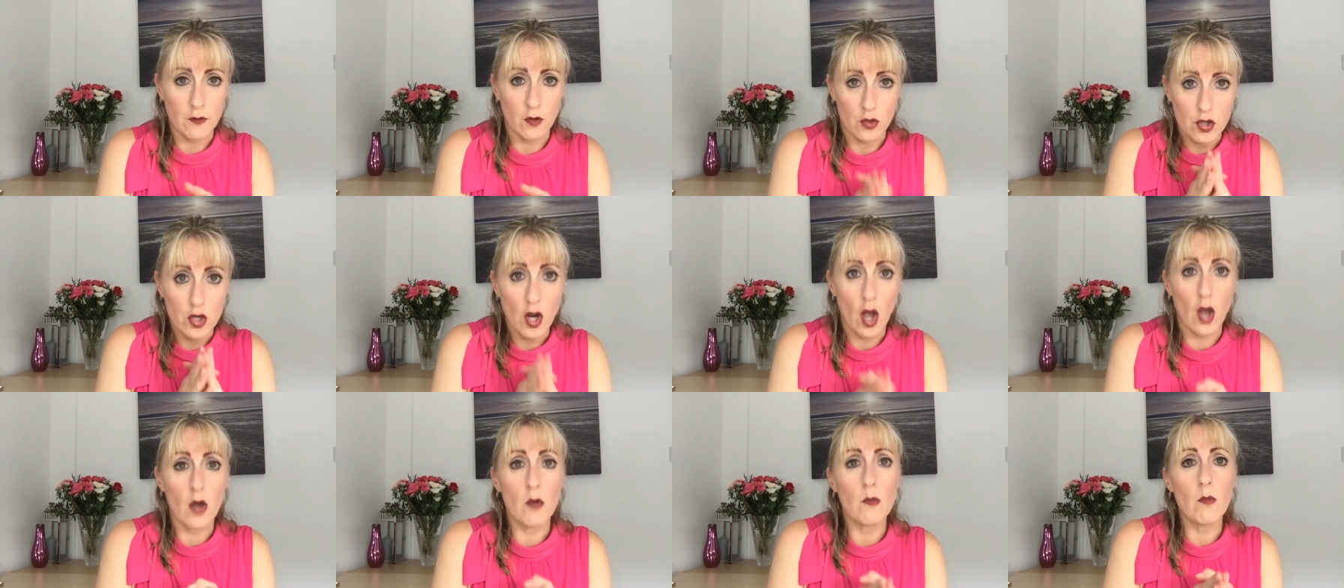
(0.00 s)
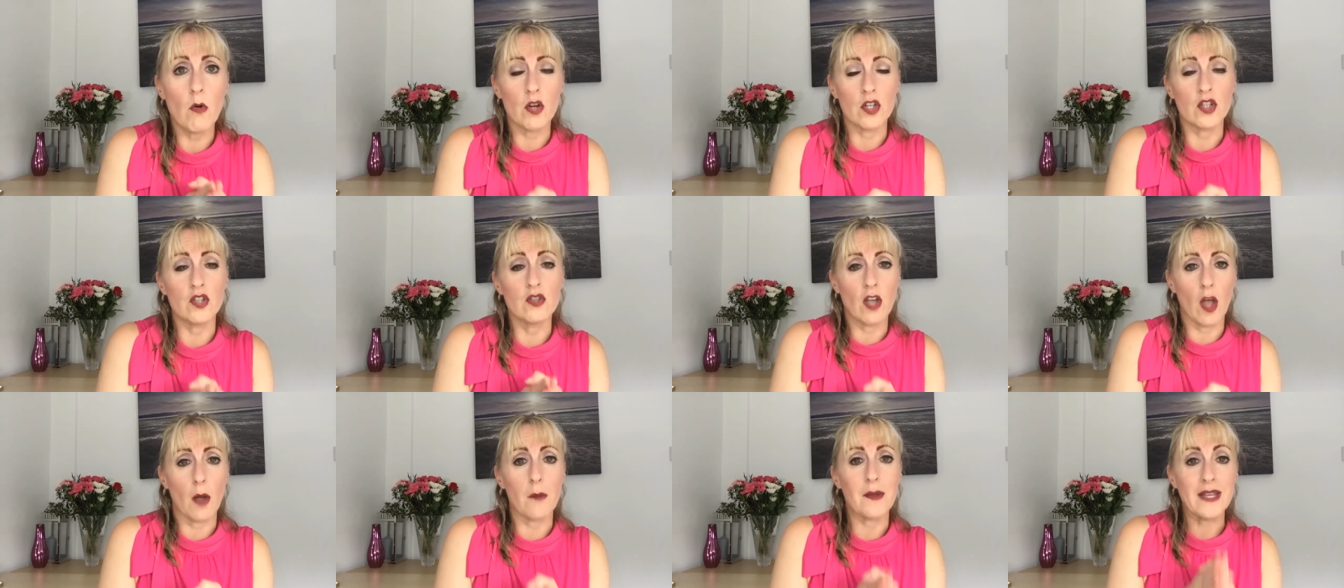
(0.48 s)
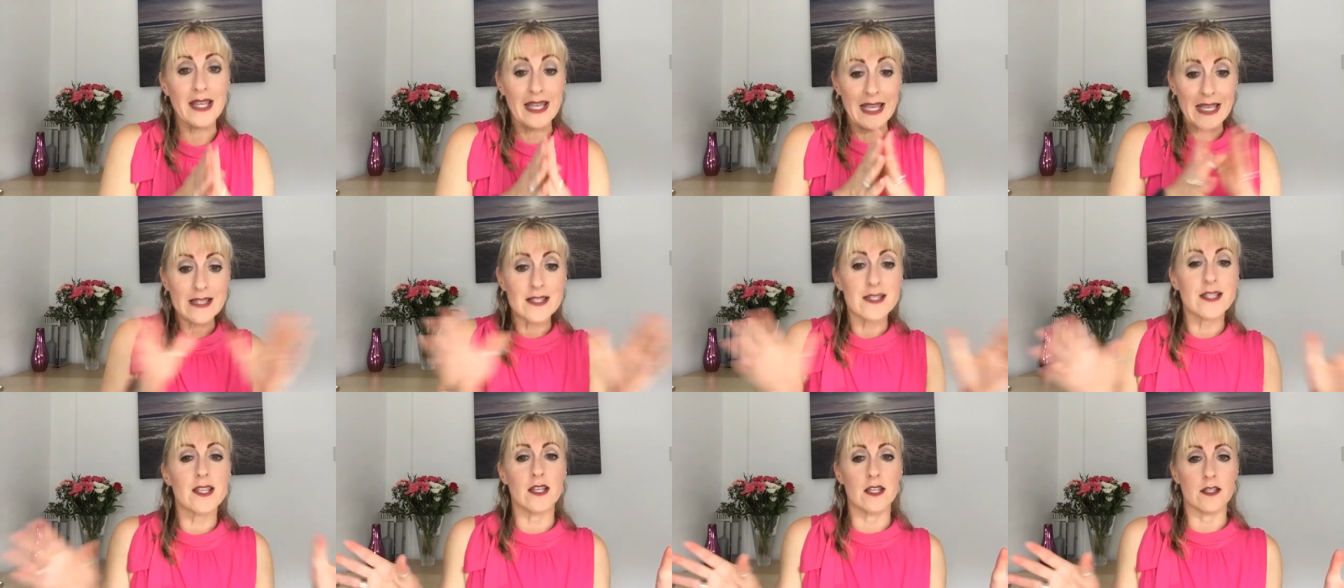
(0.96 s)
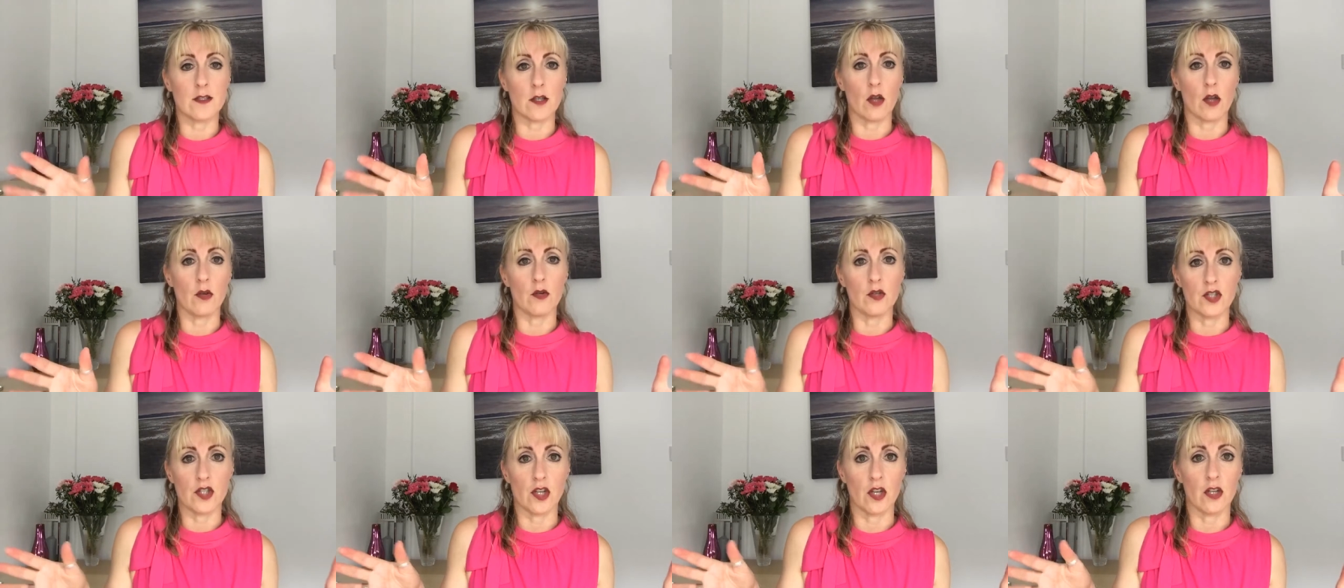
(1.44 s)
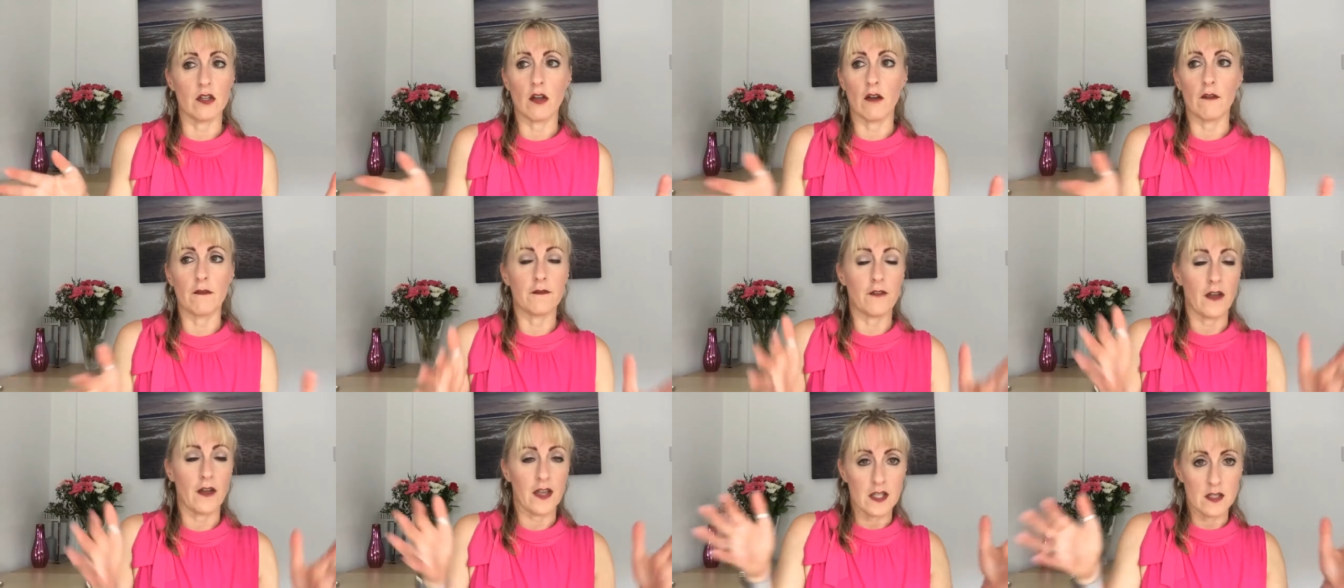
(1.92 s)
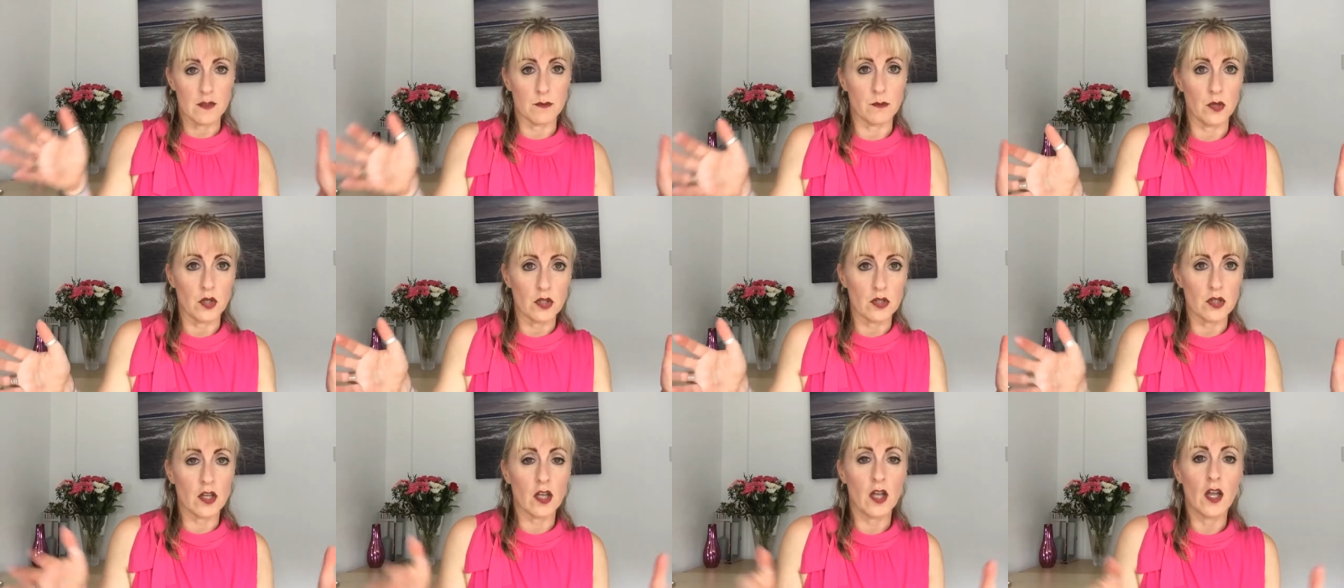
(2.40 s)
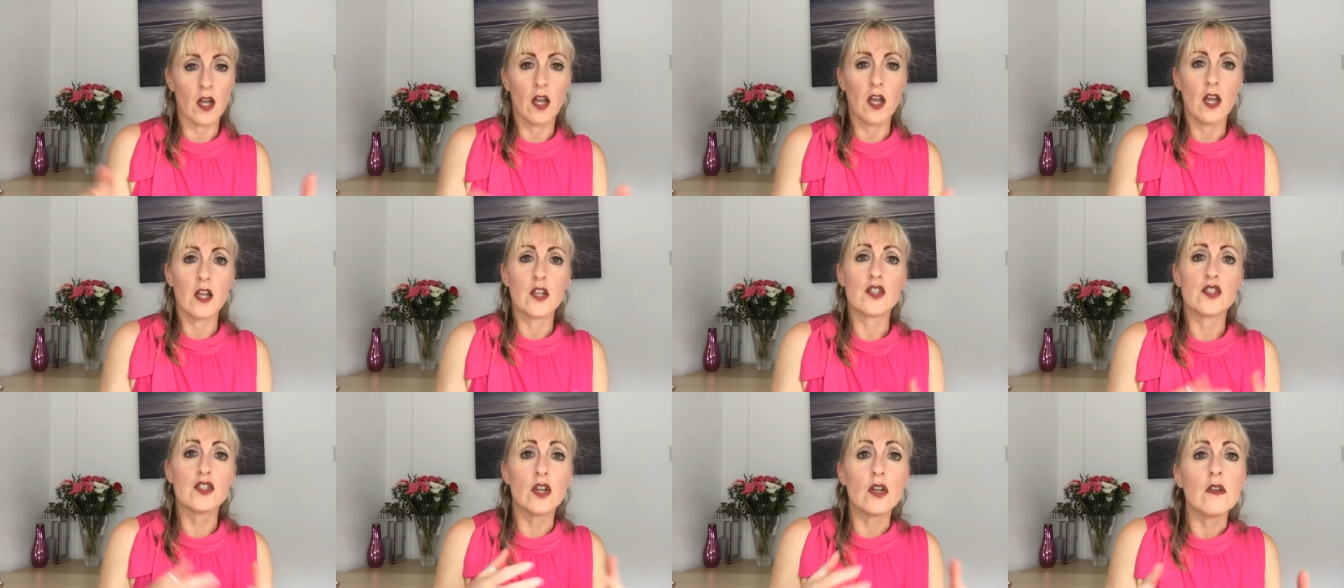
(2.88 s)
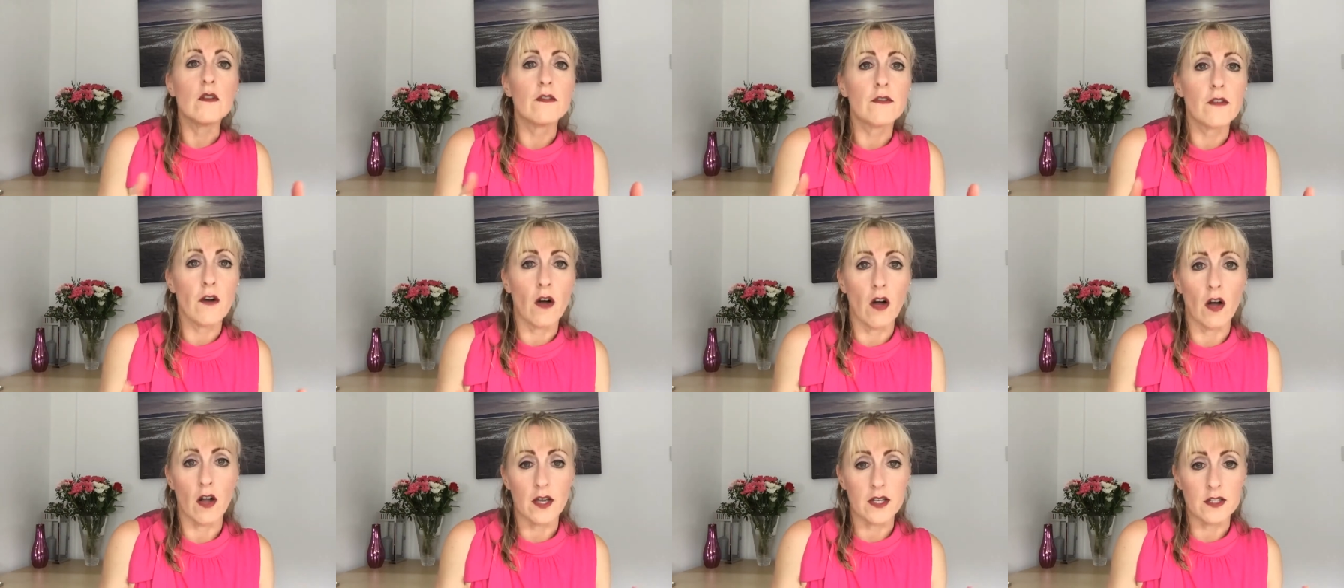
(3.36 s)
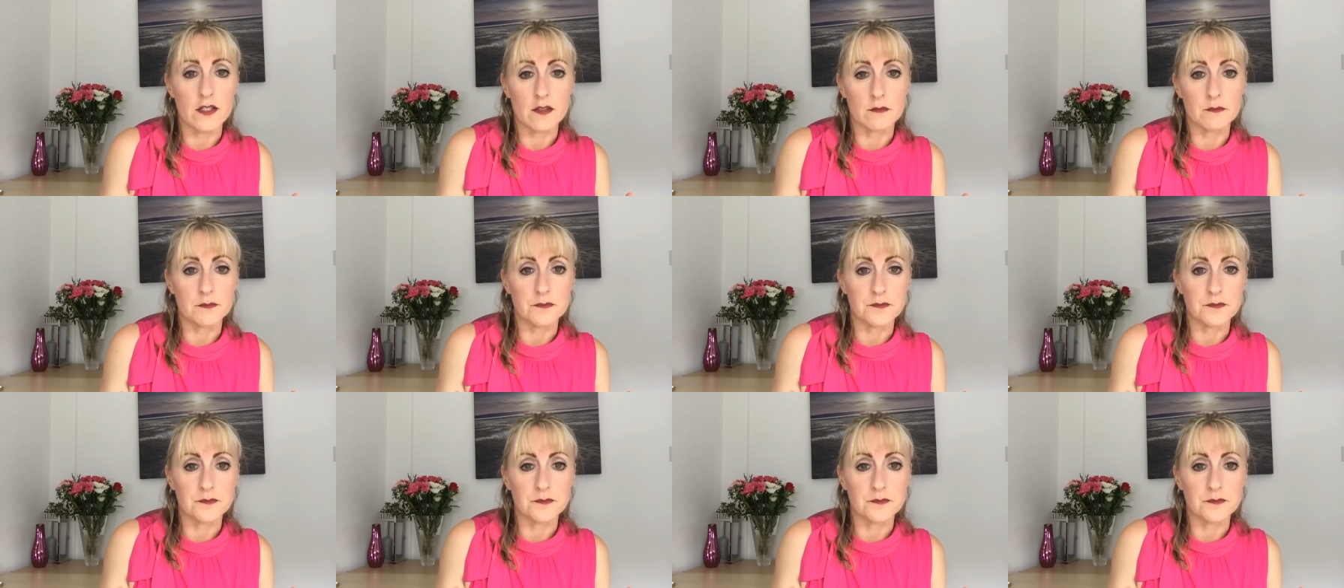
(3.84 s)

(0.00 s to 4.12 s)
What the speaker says: know what you're going into this ocean of Facebook to find.